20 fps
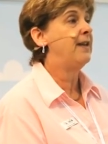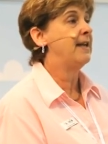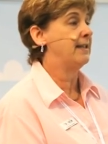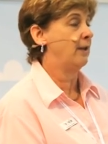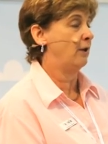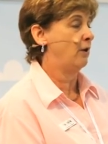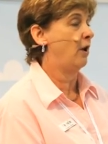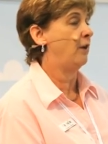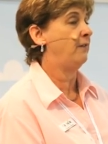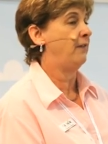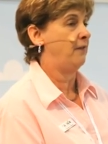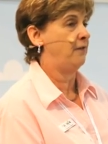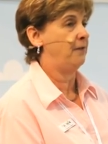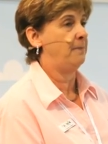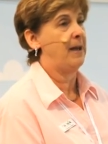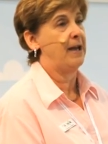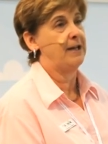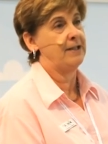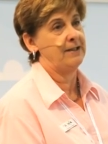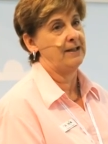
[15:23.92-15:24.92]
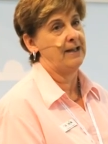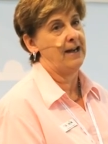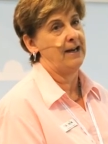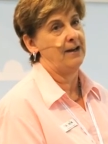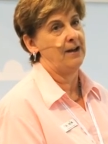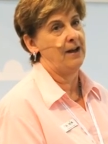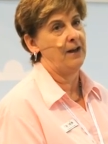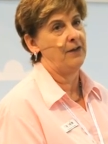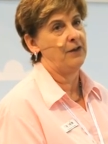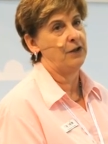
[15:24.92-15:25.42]
there's a lot of information
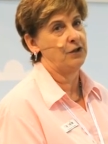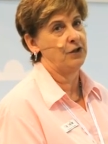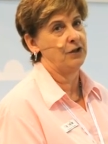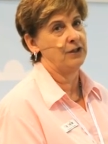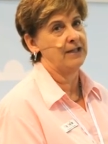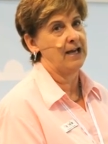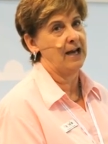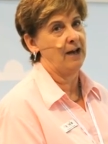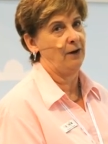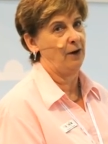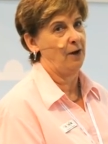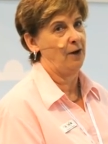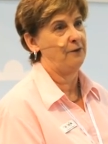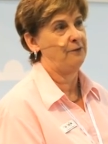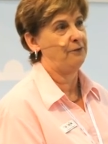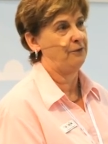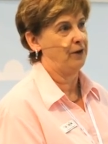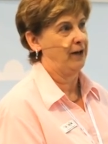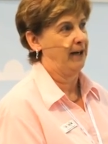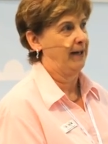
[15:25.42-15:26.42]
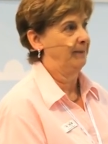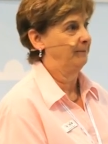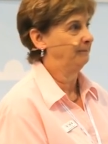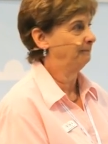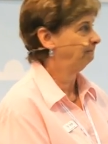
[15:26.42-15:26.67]
there uh, that you can download free.